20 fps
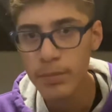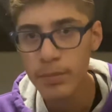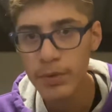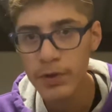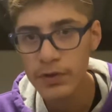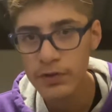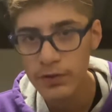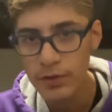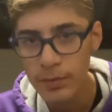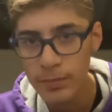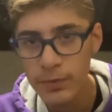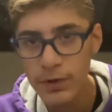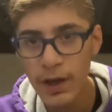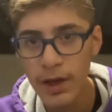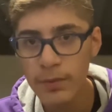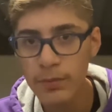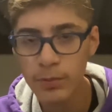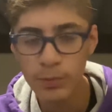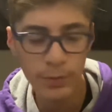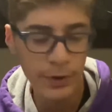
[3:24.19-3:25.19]
But
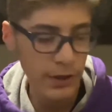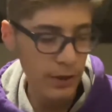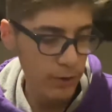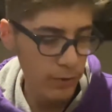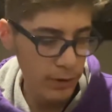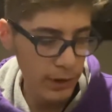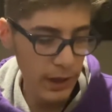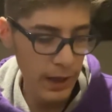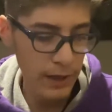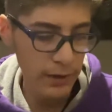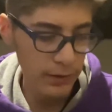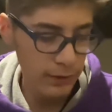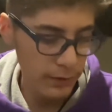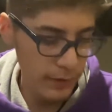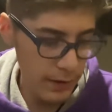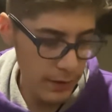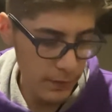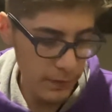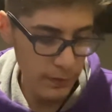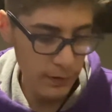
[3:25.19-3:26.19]
sometimes we don't gotta
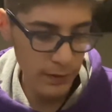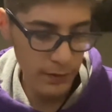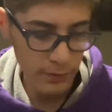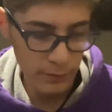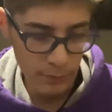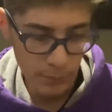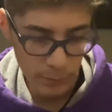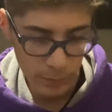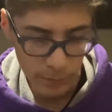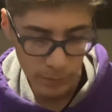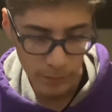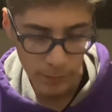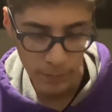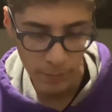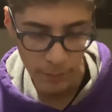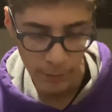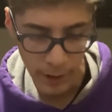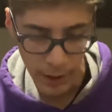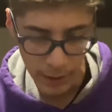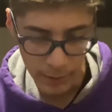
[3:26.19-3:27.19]
let things.
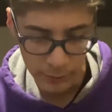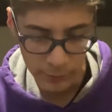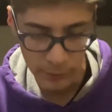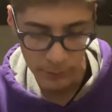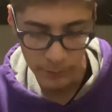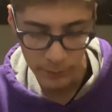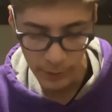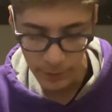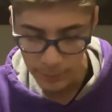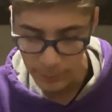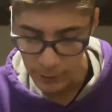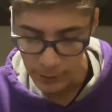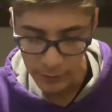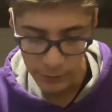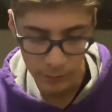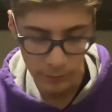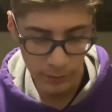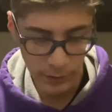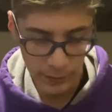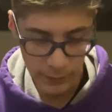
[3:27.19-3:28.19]
sometimes I
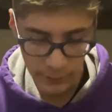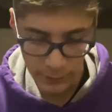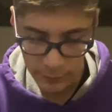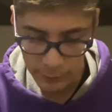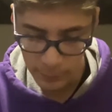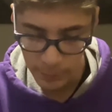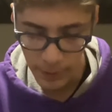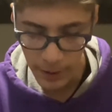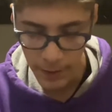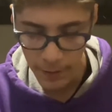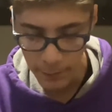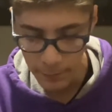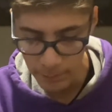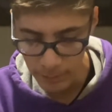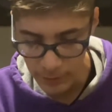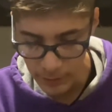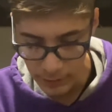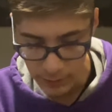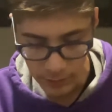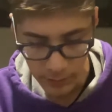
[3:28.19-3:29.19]
don't let things bother
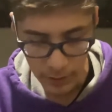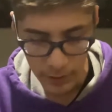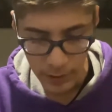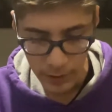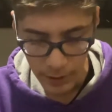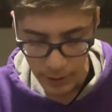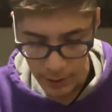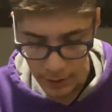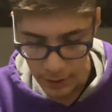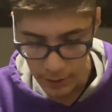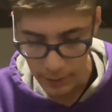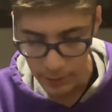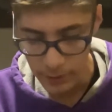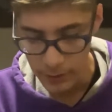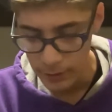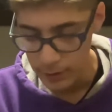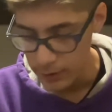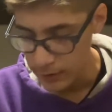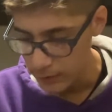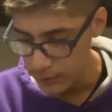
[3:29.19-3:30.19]
me. Hey,
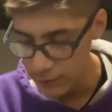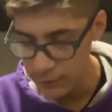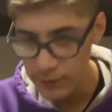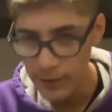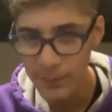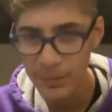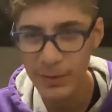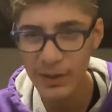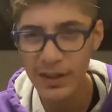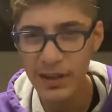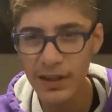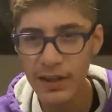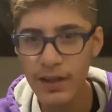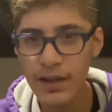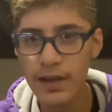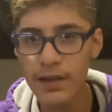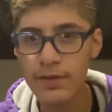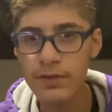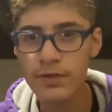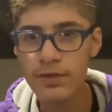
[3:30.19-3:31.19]
cause I'm gonna
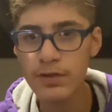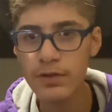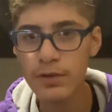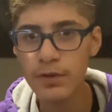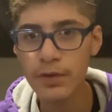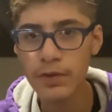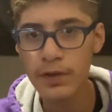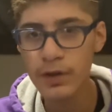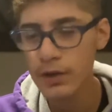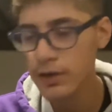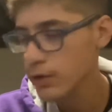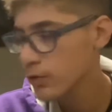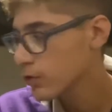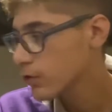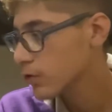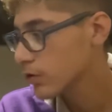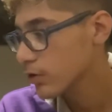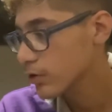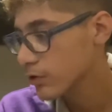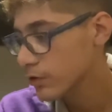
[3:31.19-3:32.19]
enter the New
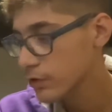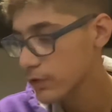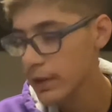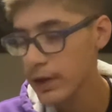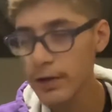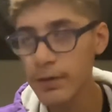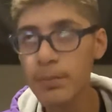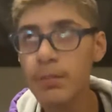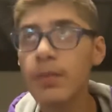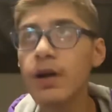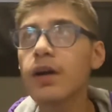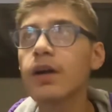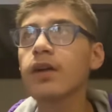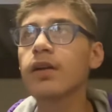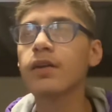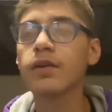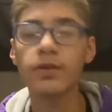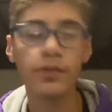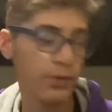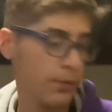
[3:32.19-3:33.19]
York state of
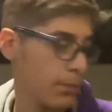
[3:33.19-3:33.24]
mind.